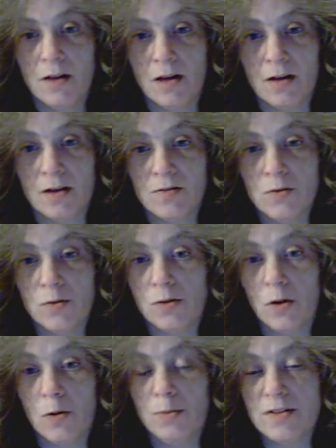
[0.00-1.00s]
and due to
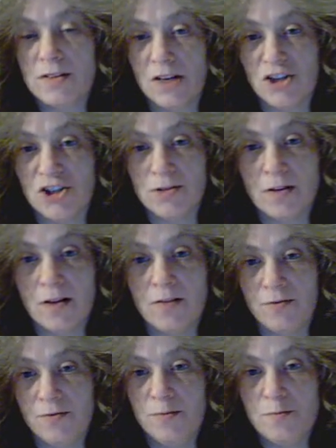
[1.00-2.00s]
globalization
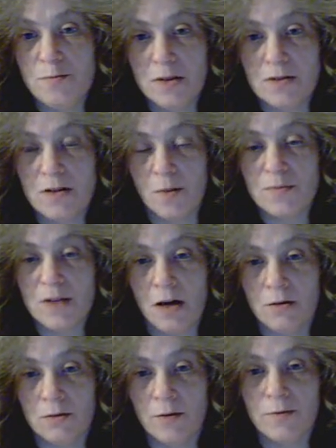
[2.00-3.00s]
they've been dumped
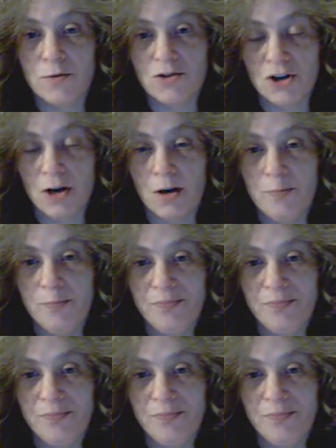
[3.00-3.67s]
out of their job